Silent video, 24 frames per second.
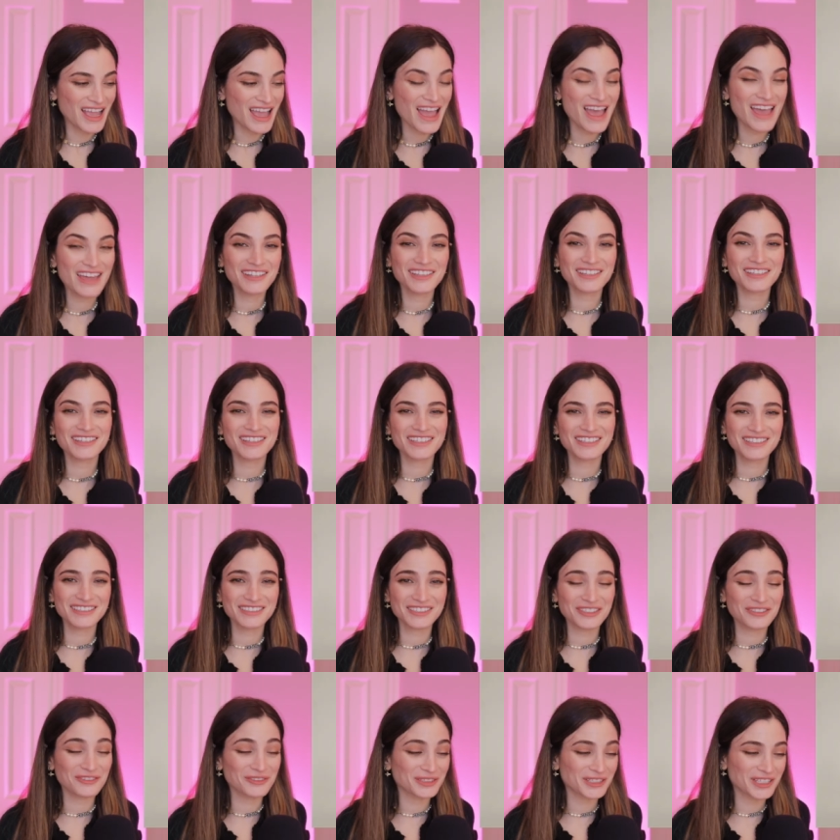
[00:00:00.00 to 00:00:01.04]
Annaliese,
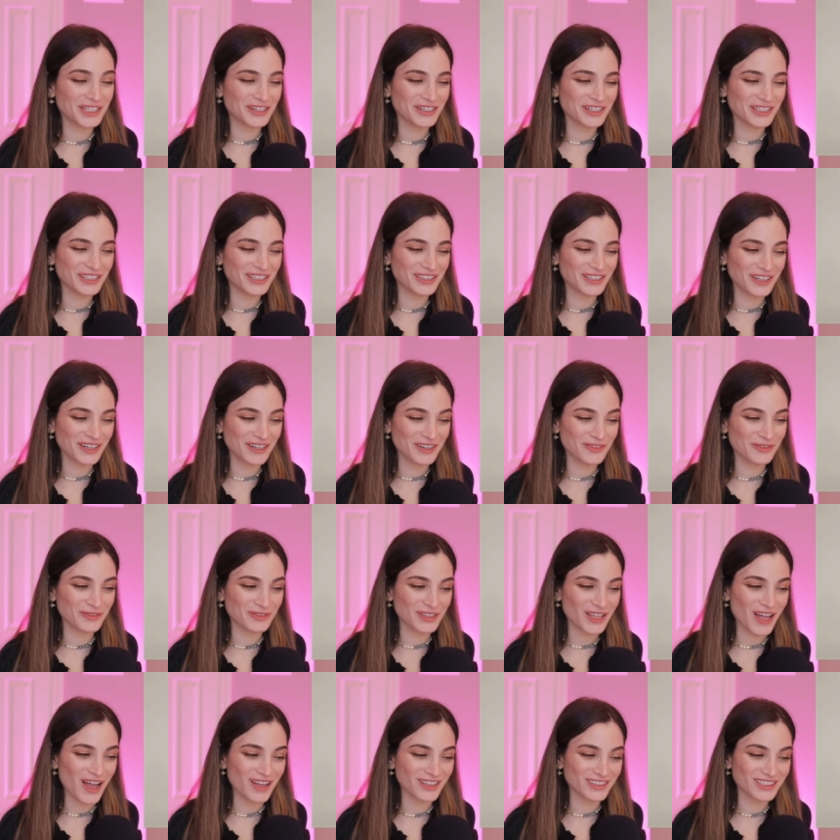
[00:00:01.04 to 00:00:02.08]
you literally look
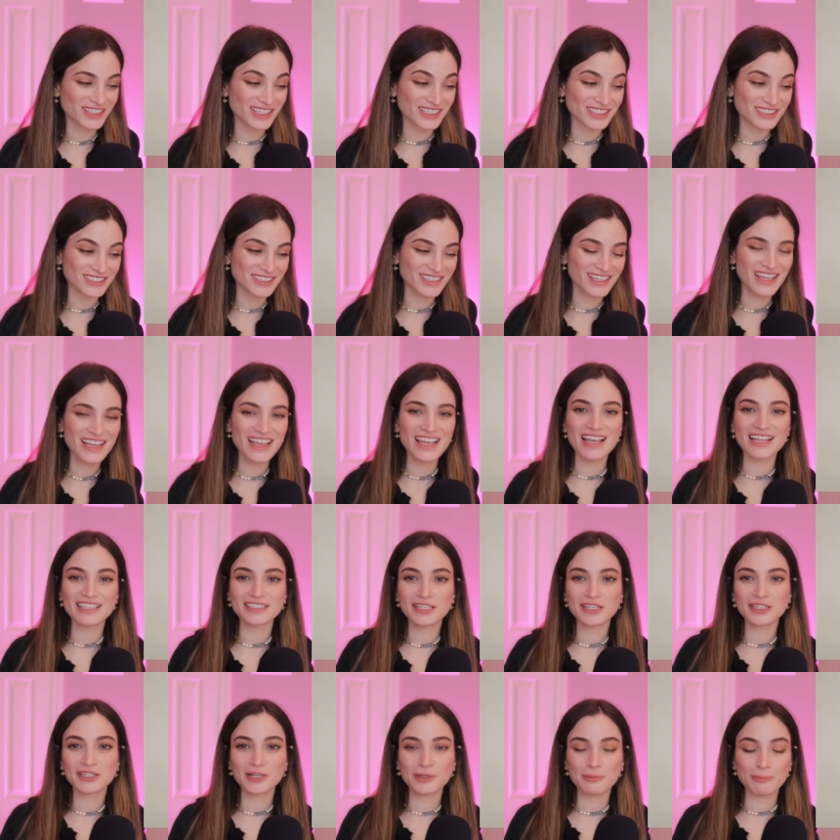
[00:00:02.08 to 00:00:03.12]
flawless. It's
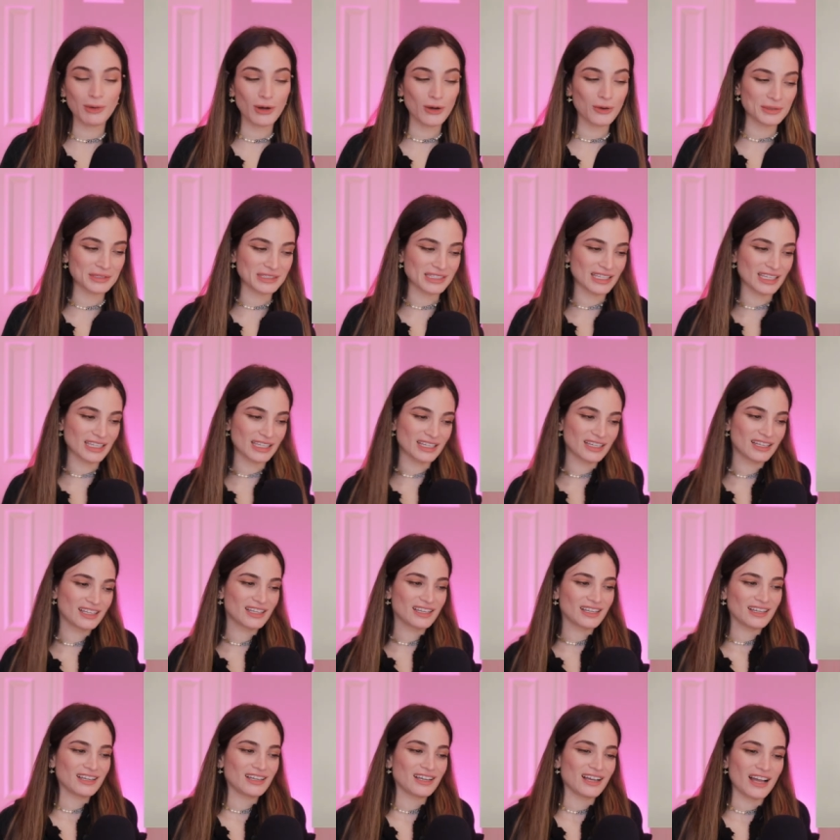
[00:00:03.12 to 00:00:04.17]
like you're posing
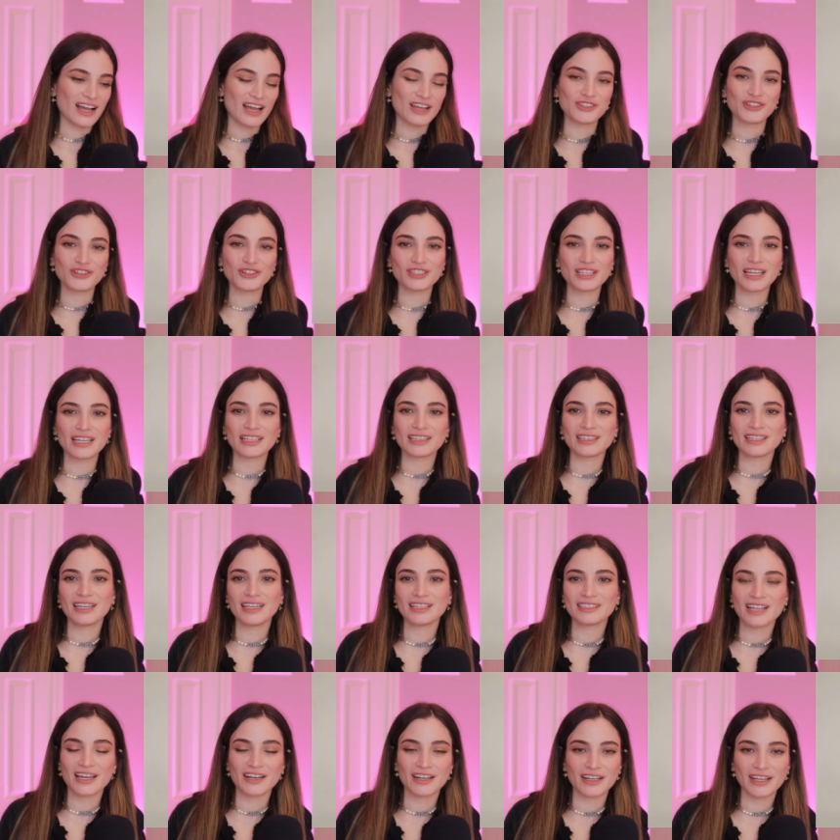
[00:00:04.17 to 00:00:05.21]
uh, you're like laying
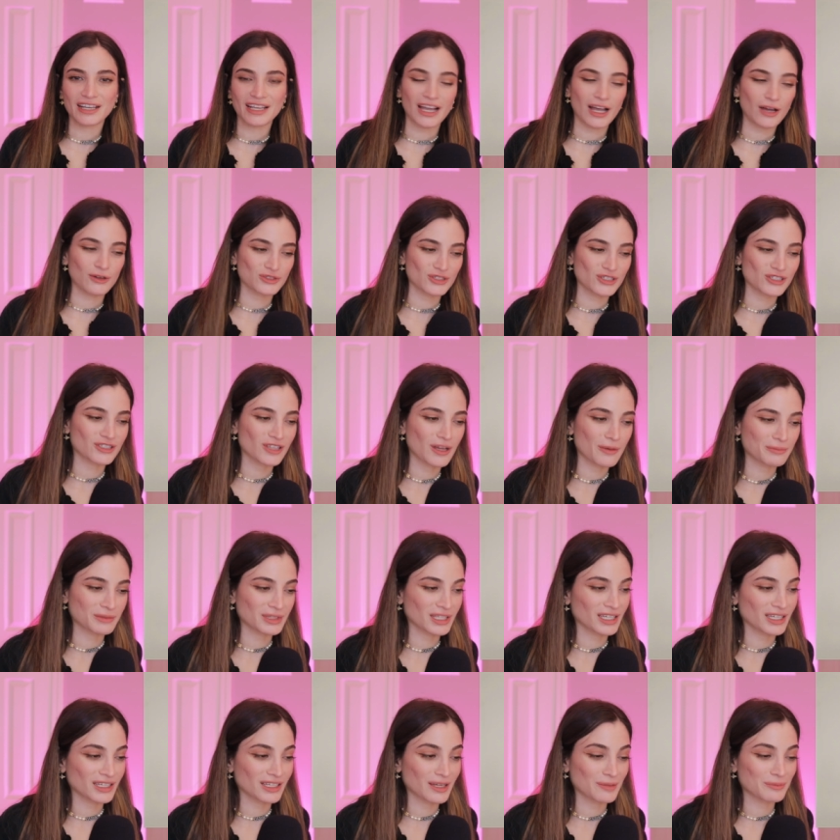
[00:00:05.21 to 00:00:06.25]
down on a couch or
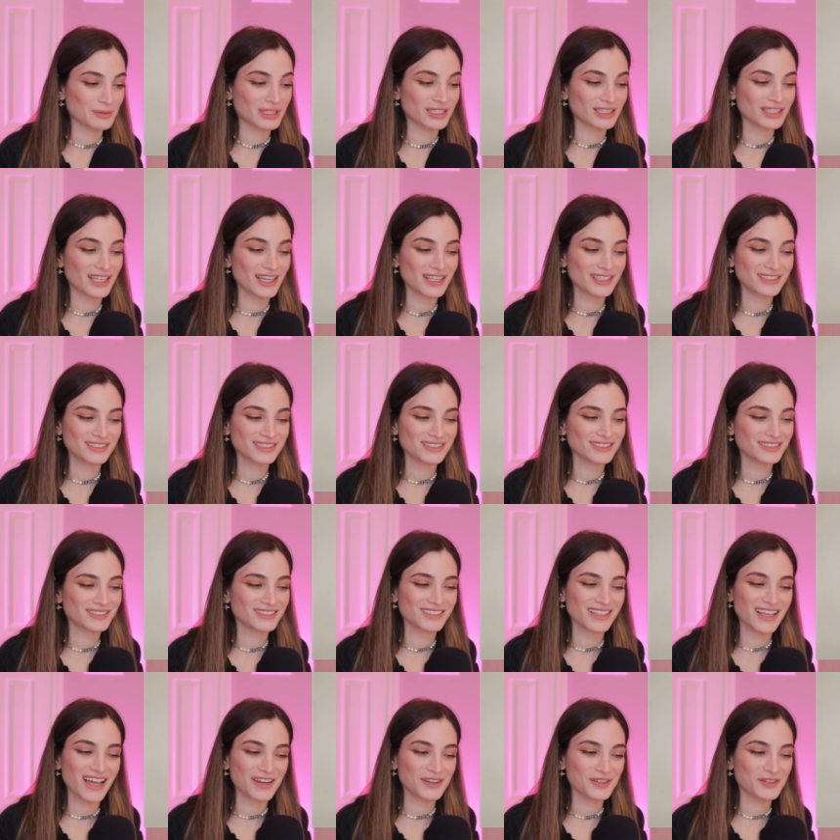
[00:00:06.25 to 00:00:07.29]
something. I mean, that's,
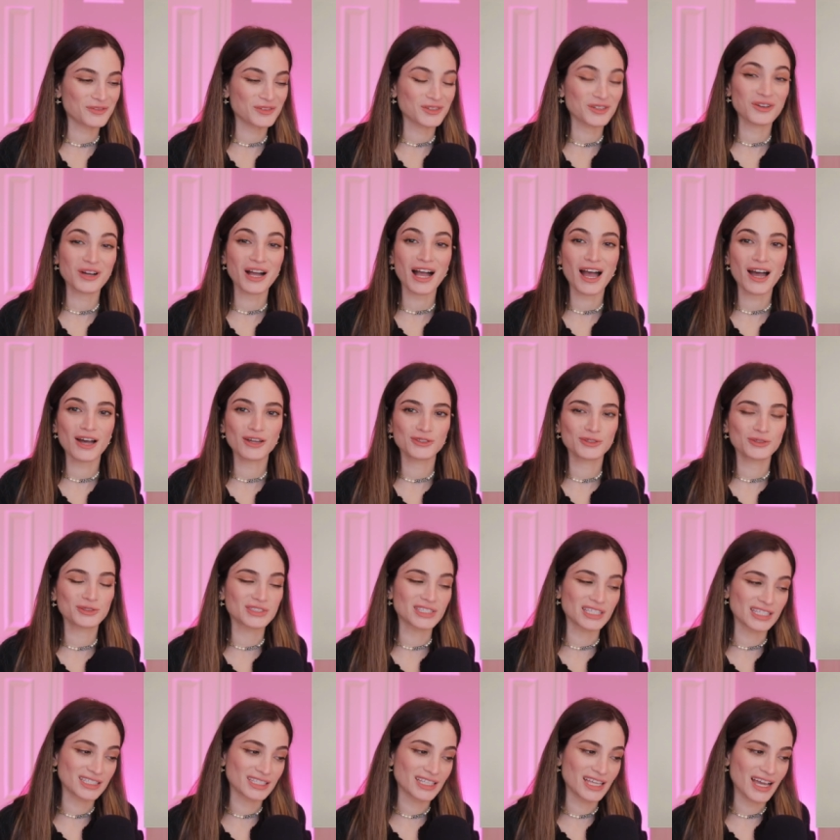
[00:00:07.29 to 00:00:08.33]
I don't even know how you
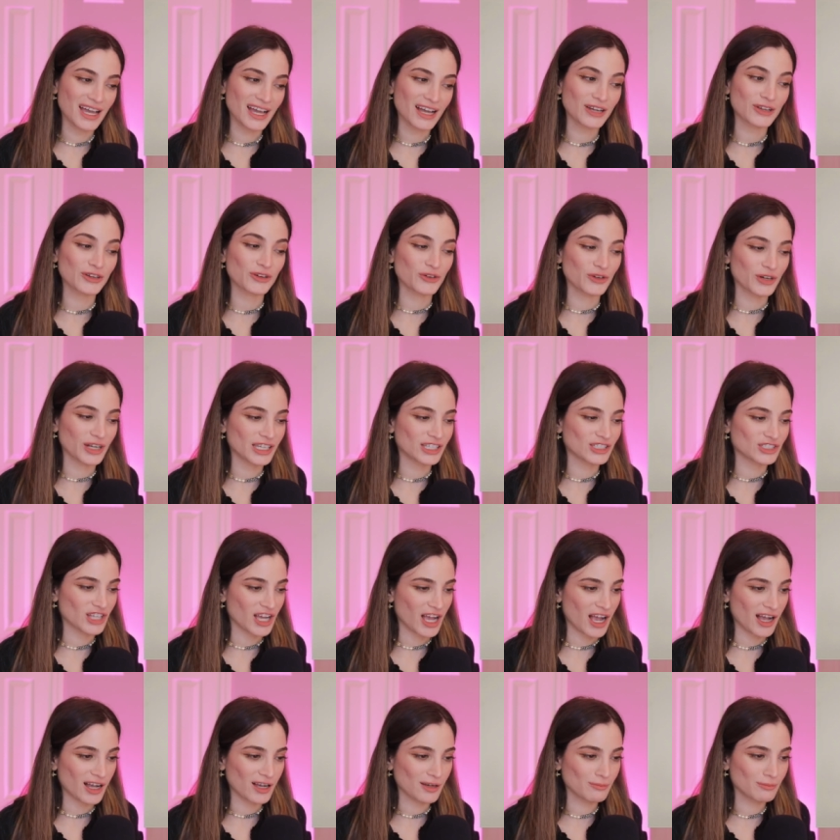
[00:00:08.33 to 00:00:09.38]
did that. Great
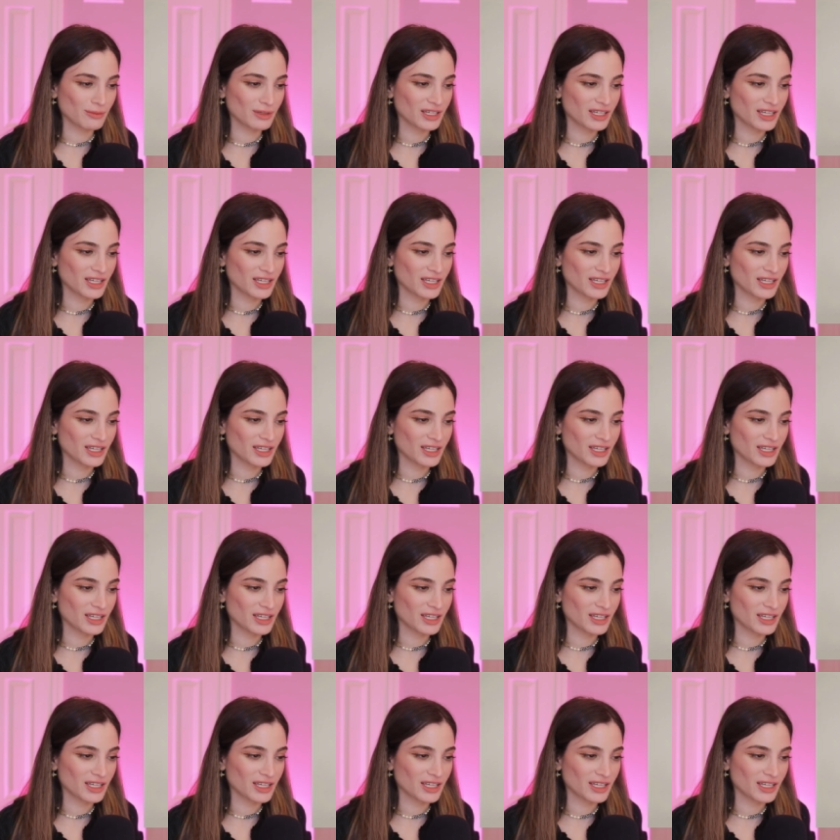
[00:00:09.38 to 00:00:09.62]
job.